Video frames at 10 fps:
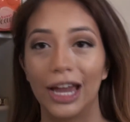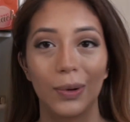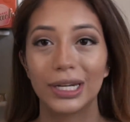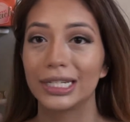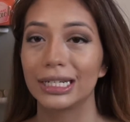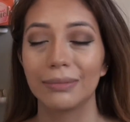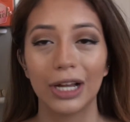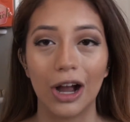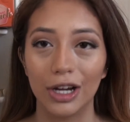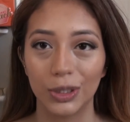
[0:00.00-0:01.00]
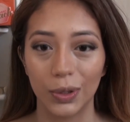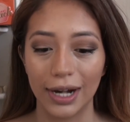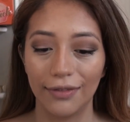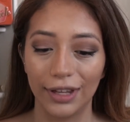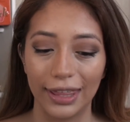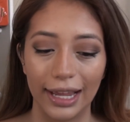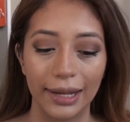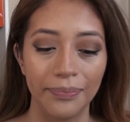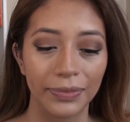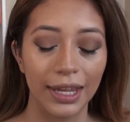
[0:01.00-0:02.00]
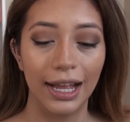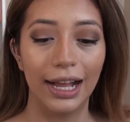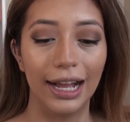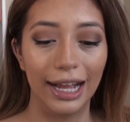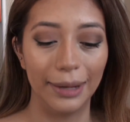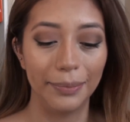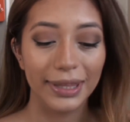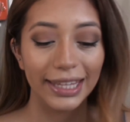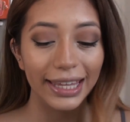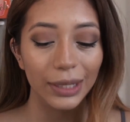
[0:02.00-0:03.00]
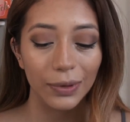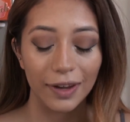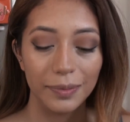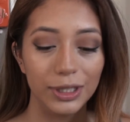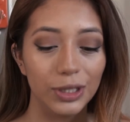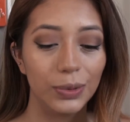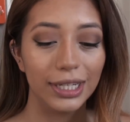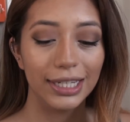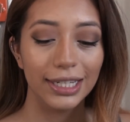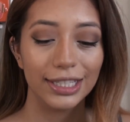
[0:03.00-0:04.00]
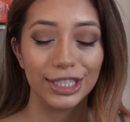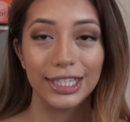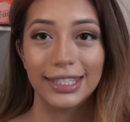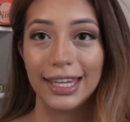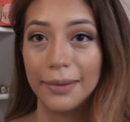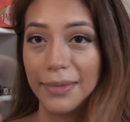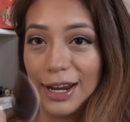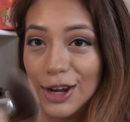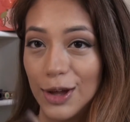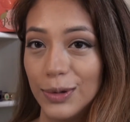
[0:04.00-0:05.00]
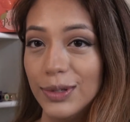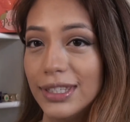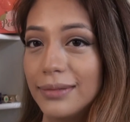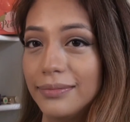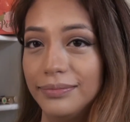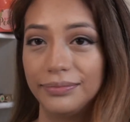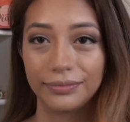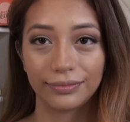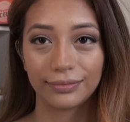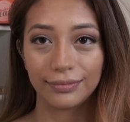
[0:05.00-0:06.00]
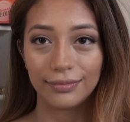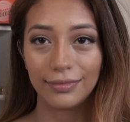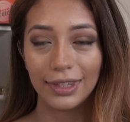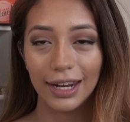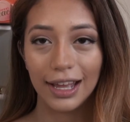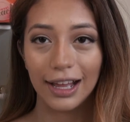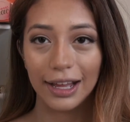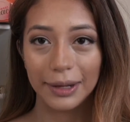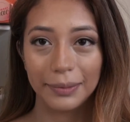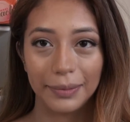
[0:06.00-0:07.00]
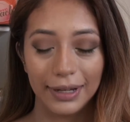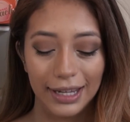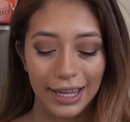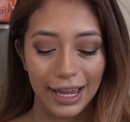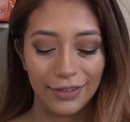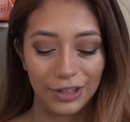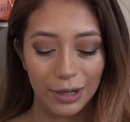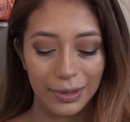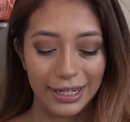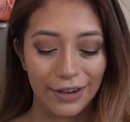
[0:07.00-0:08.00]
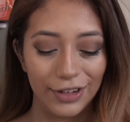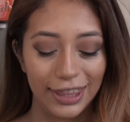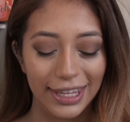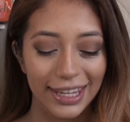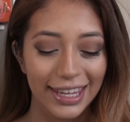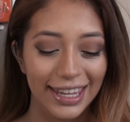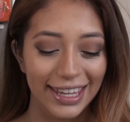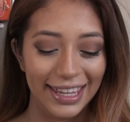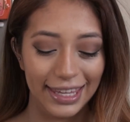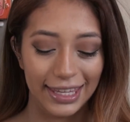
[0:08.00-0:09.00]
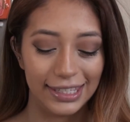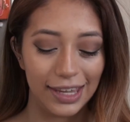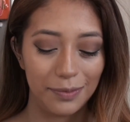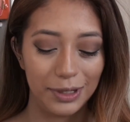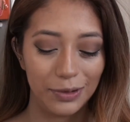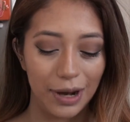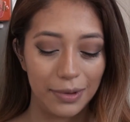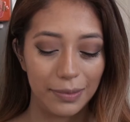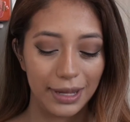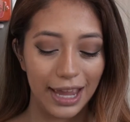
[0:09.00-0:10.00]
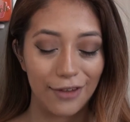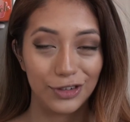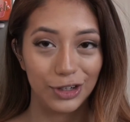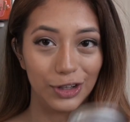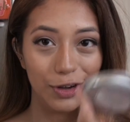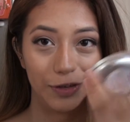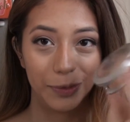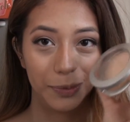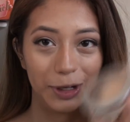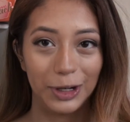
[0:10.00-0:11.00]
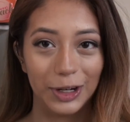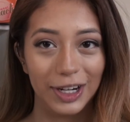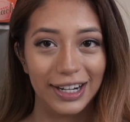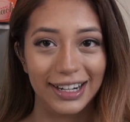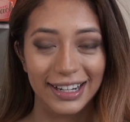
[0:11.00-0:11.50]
I already did my contour and everything, but lately what I've been doing to set my nose, after I blend everything, is I've been grabbing my Afterglow from Pure.